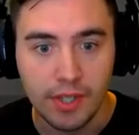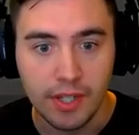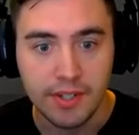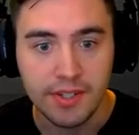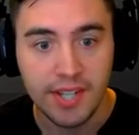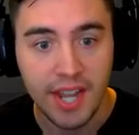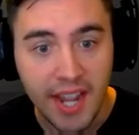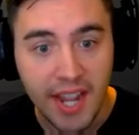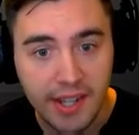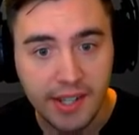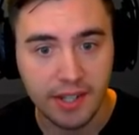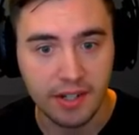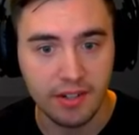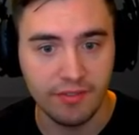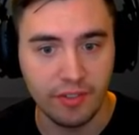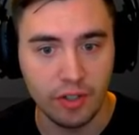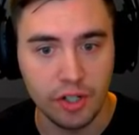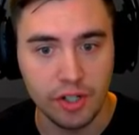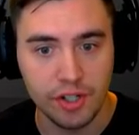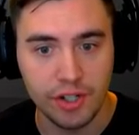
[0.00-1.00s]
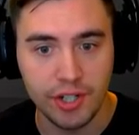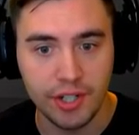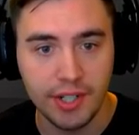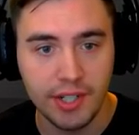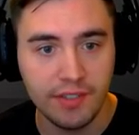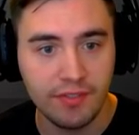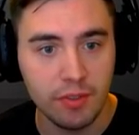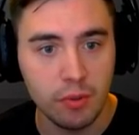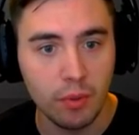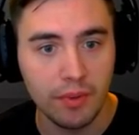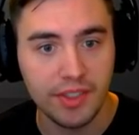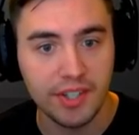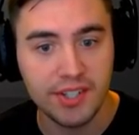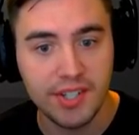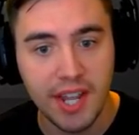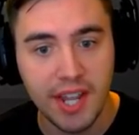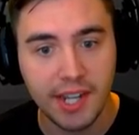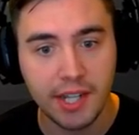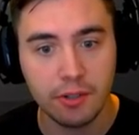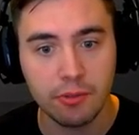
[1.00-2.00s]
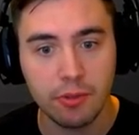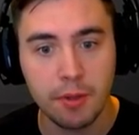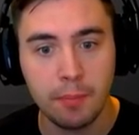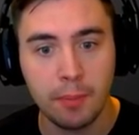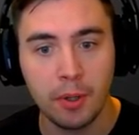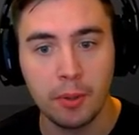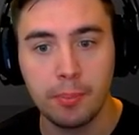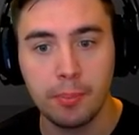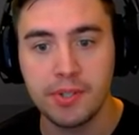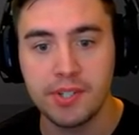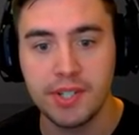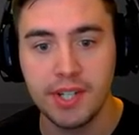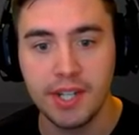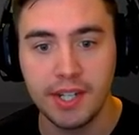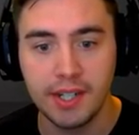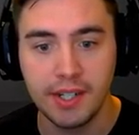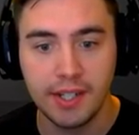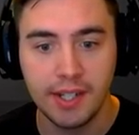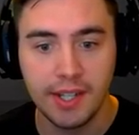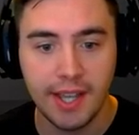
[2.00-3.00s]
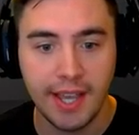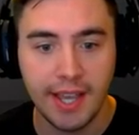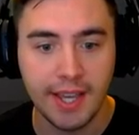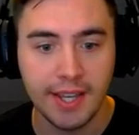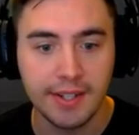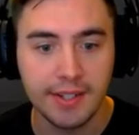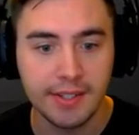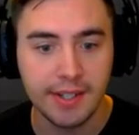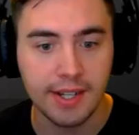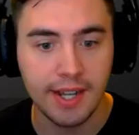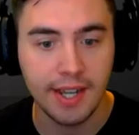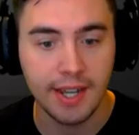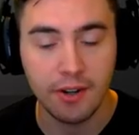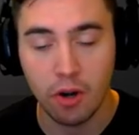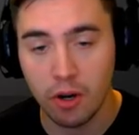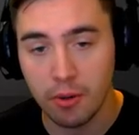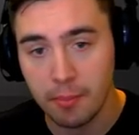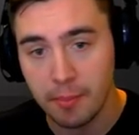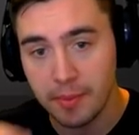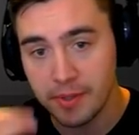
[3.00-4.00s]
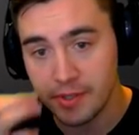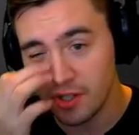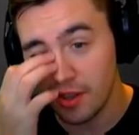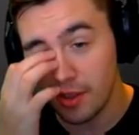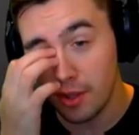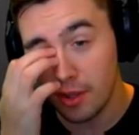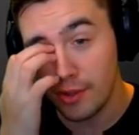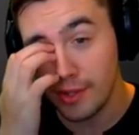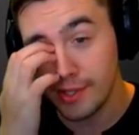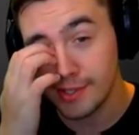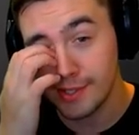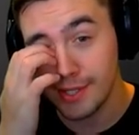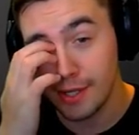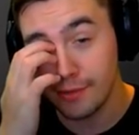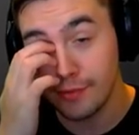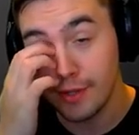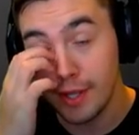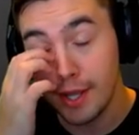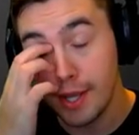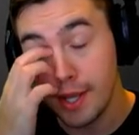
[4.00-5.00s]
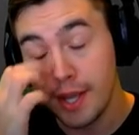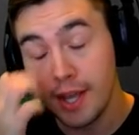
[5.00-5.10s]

Taken version, if you want the Taken Repurposing and Armaments and all that stuff,